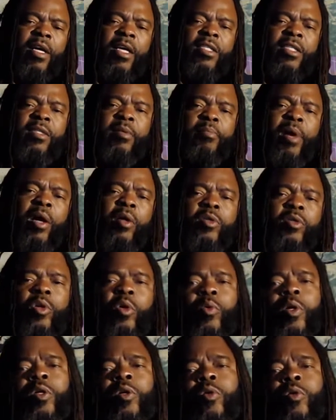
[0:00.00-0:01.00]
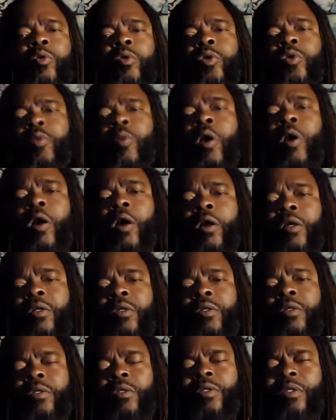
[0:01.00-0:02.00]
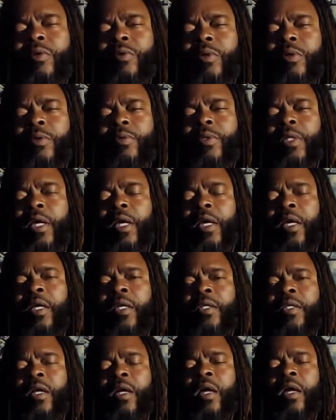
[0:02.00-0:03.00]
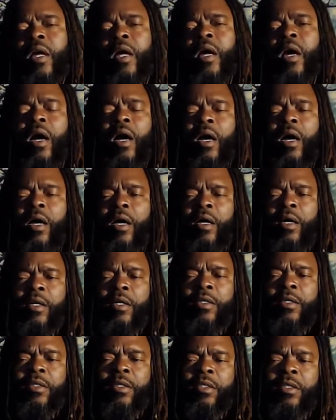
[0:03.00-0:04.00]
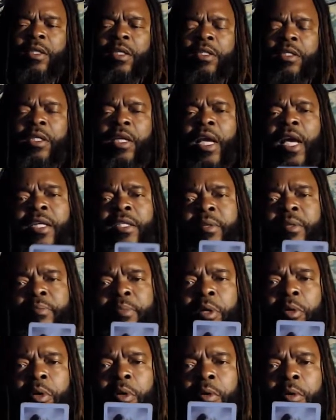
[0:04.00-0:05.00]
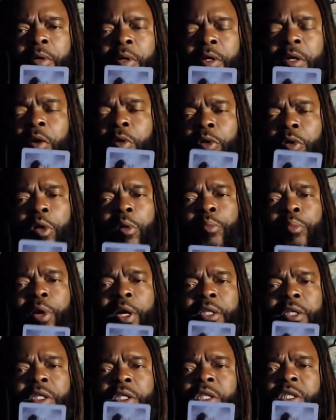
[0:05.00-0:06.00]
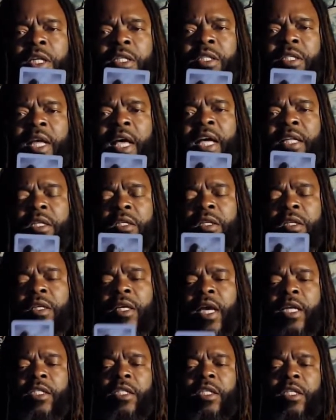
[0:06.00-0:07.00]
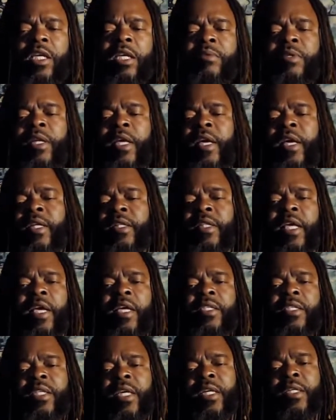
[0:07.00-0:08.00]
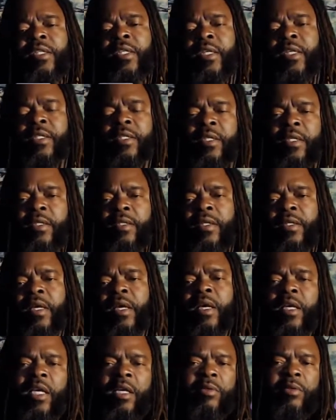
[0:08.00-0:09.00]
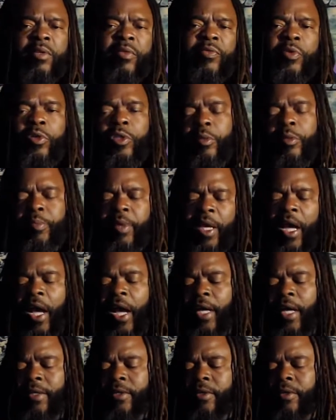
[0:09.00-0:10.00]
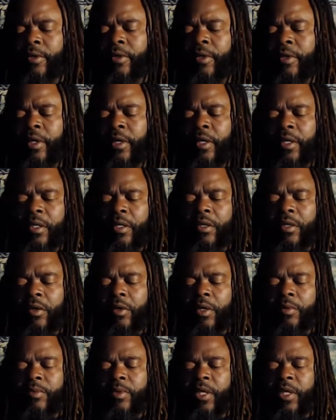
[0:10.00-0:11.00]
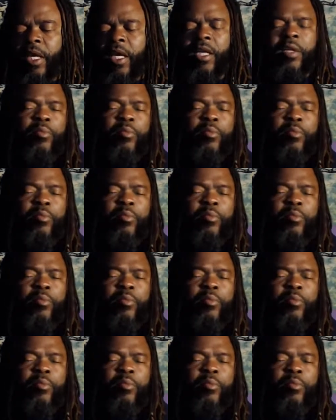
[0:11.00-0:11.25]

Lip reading: It's about knowing who you are. You see what I'm saying? You see, she has the mirror on her breast, so she does not have to look at it. She keeps dead things at a distance, keeps the future behind her. You know what I'm saying?